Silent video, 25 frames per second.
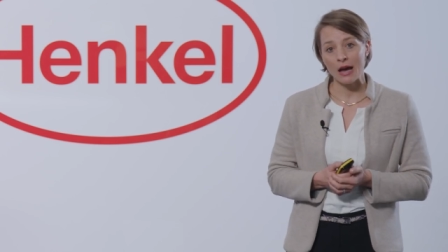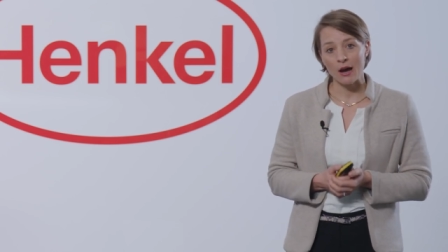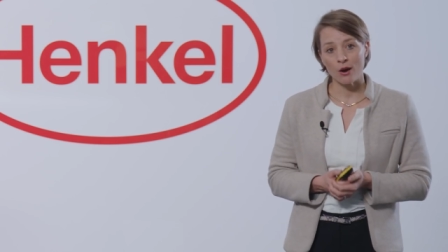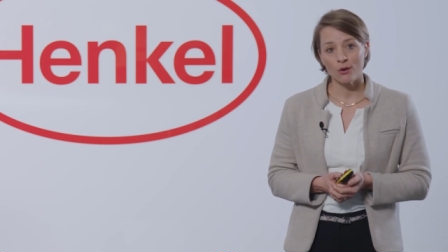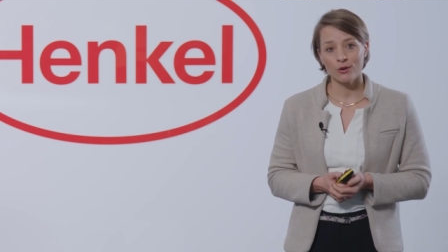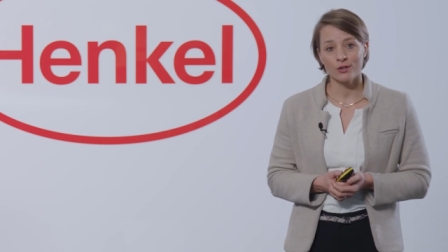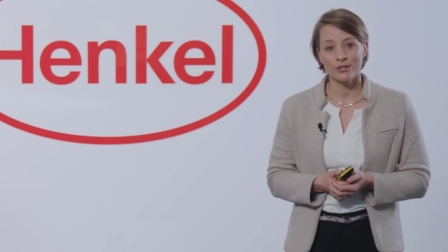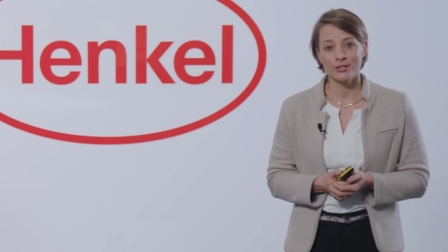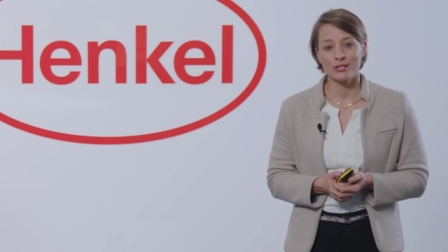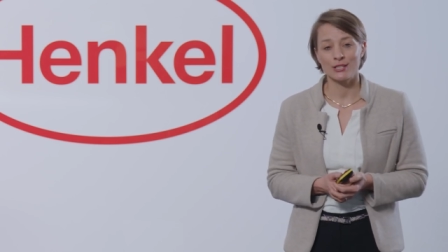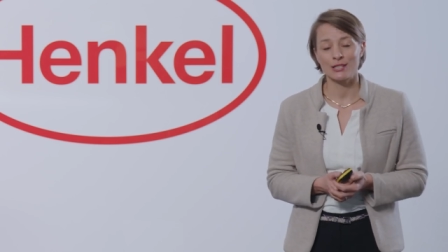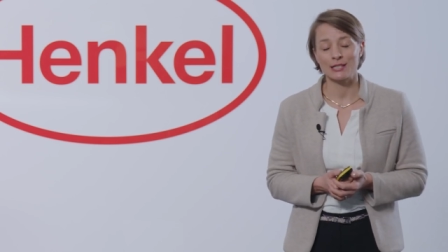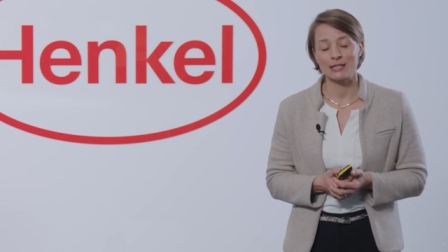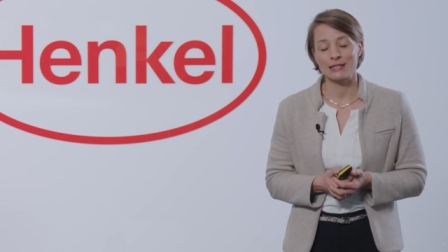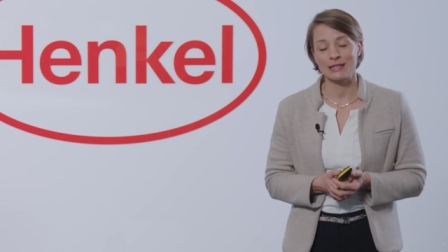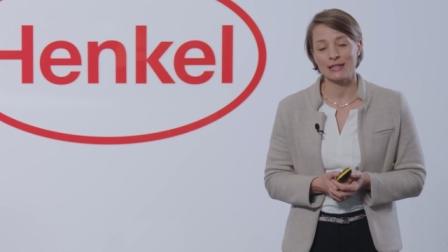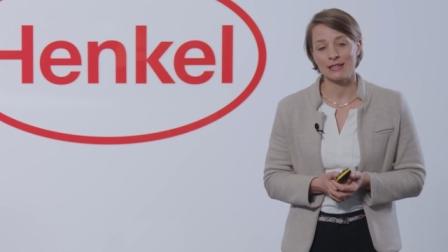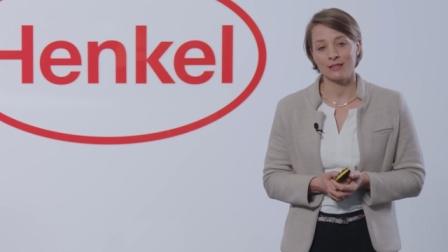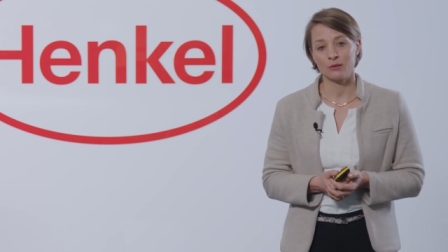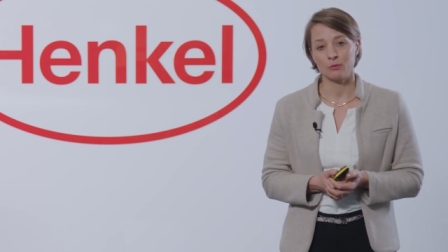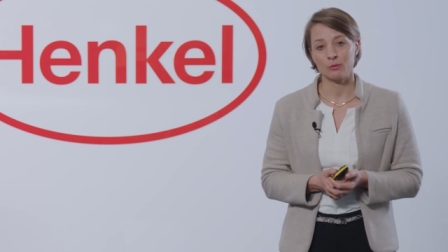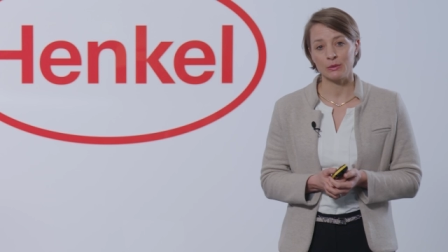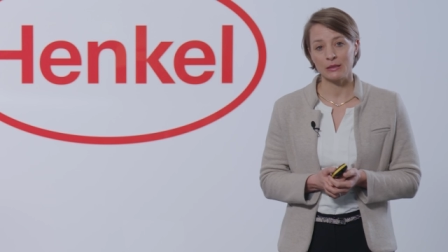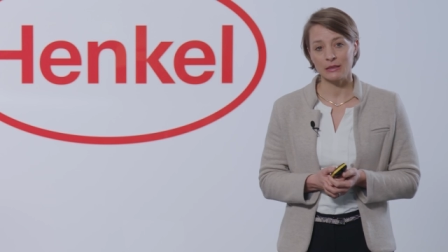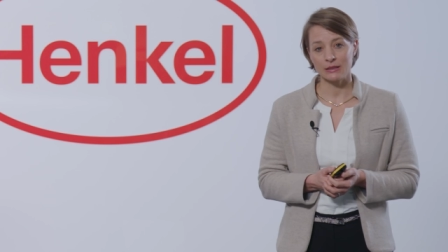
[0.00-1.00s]
our
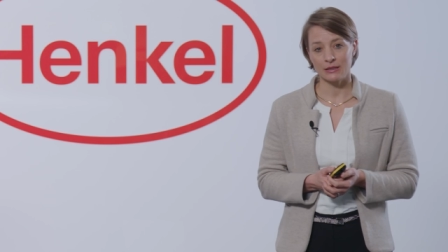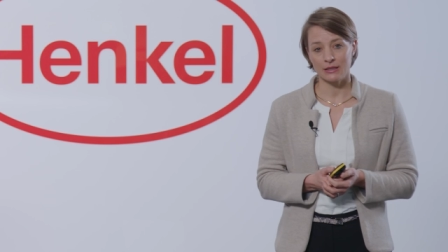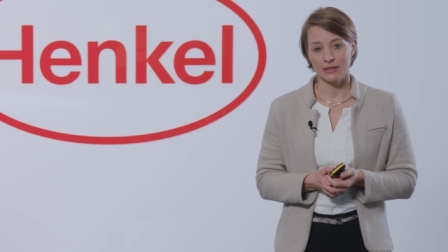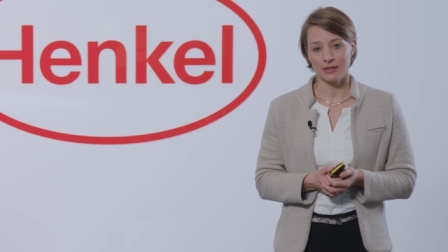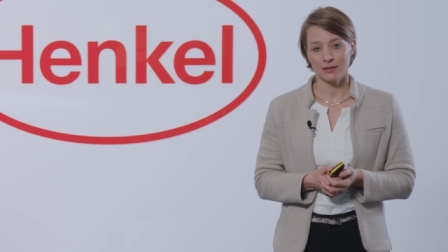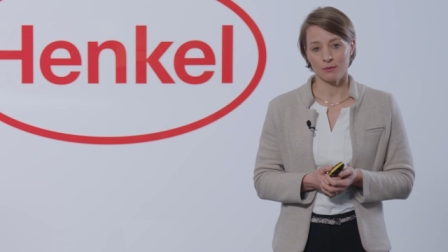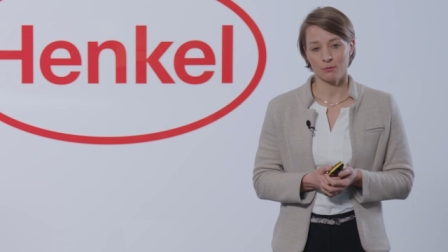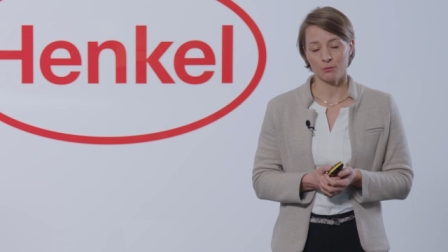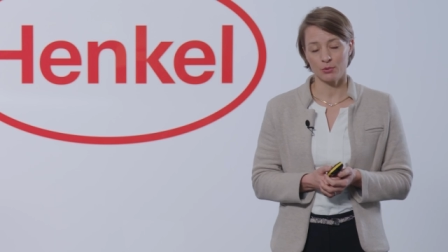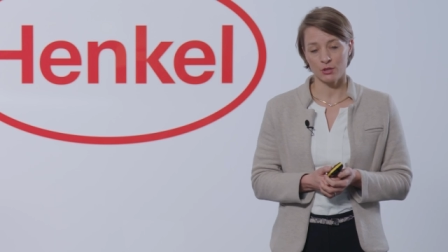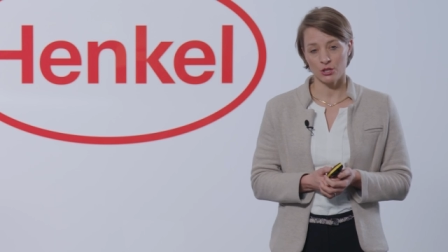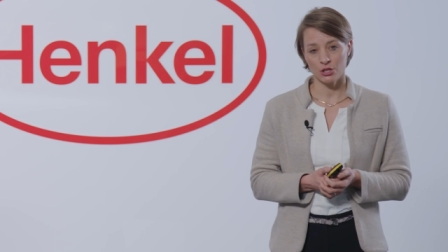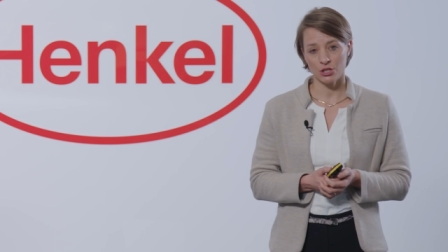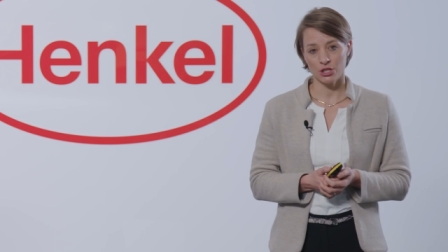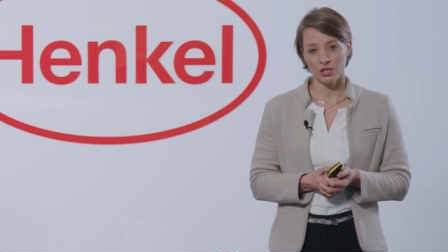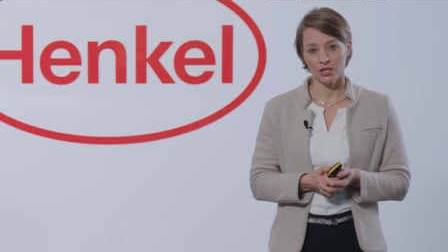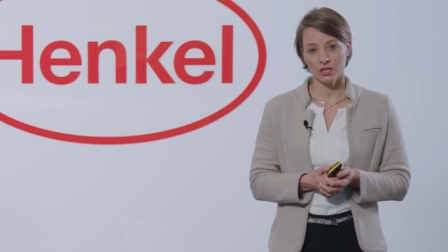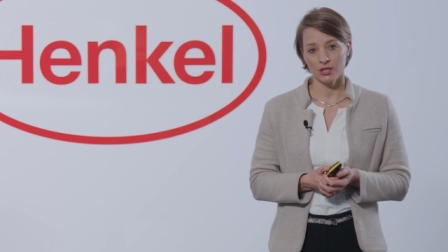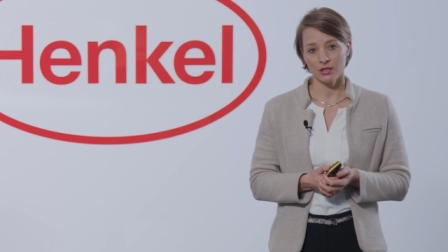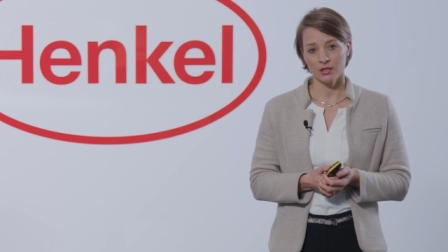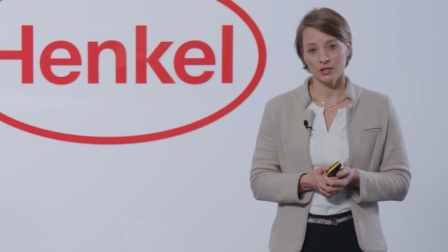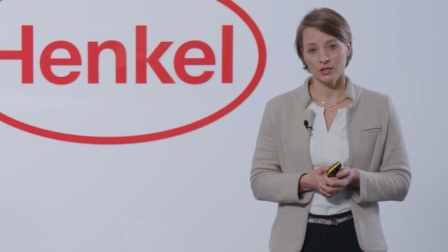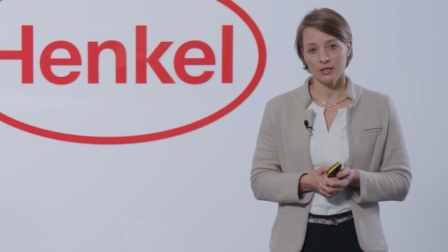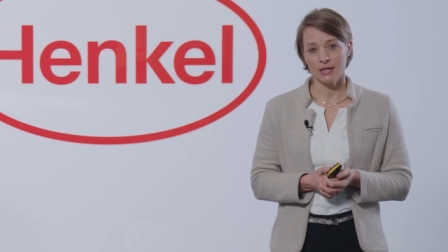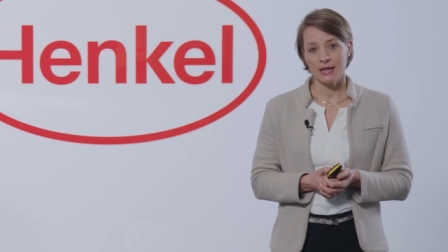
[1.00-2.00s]
sustainability
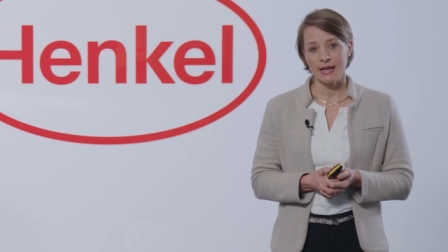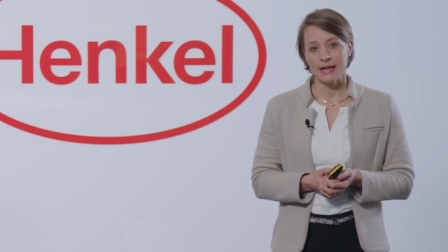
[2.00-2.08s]
ambition,